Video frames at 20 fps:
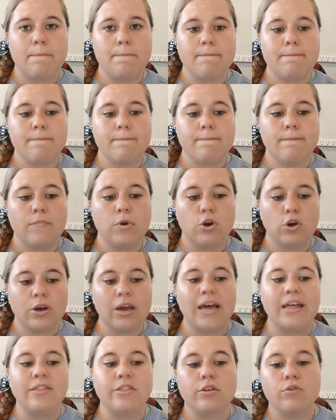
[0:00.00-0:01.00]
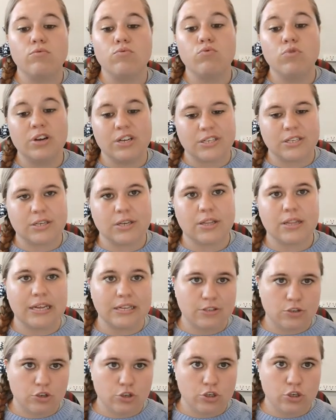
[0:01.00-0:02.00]
look at the risk that's
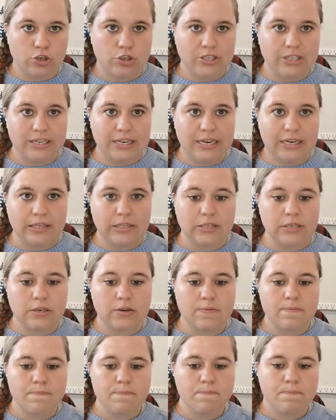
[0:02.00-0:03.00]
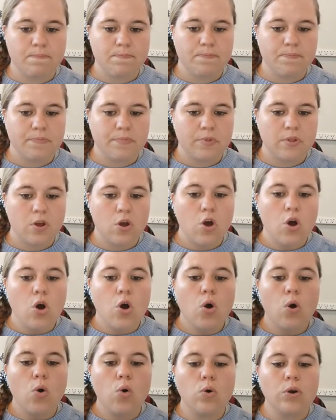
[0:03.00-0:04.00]
associated.
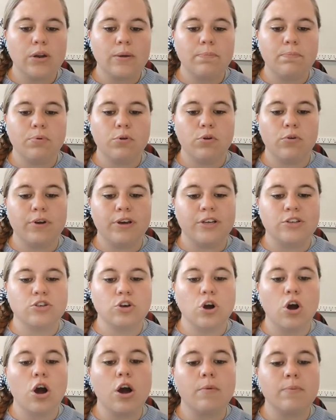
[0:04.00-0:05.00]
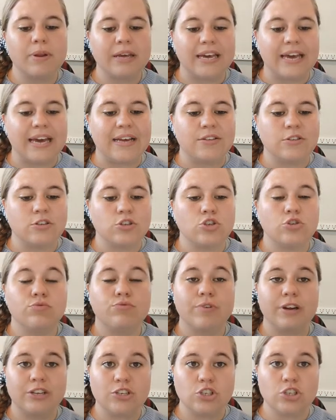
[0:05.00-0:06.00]
All employers are obligated to
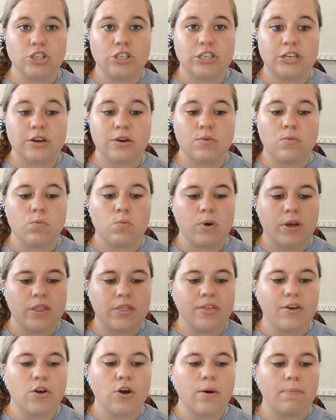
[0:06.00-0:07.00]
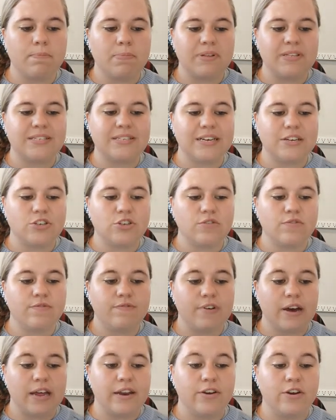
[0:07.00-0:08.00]
register with the compensation
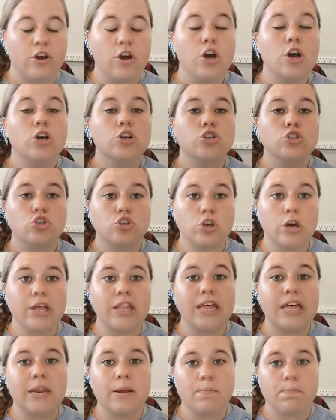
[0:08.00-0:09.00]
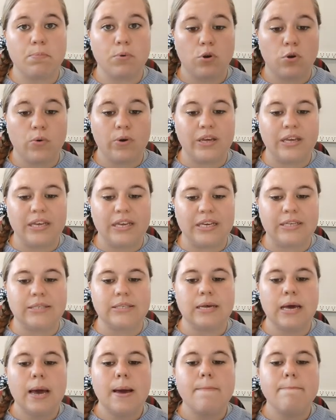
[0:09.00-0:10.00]
fund so that employees
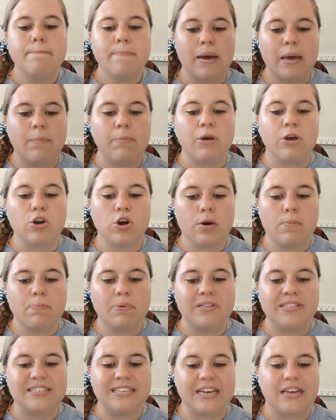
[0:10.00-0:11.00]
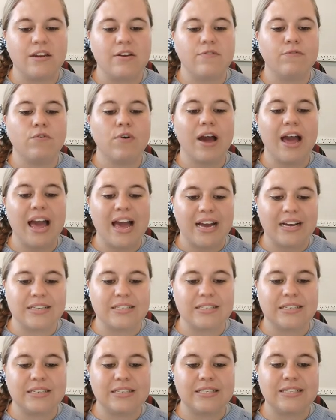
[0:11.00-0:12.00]
may be compensated for
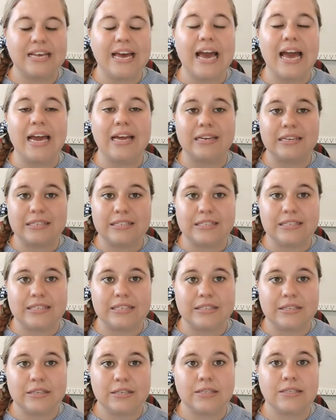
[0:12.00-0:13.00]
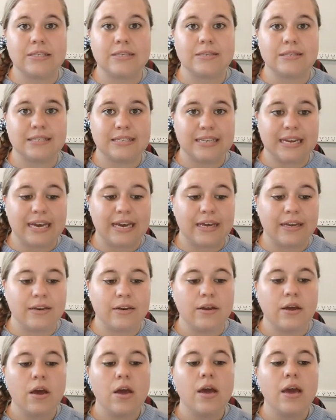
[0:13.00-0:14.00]
accidents and diseases sustained
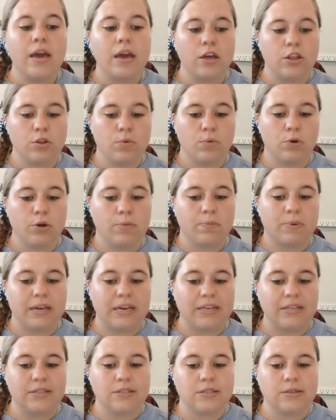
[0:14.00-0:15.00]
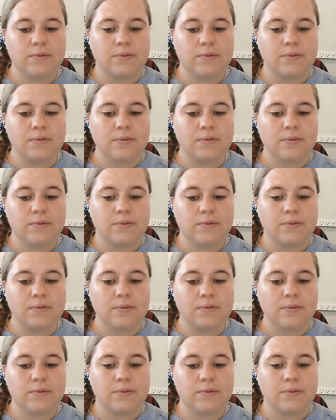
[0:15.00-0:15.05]
in the workplace.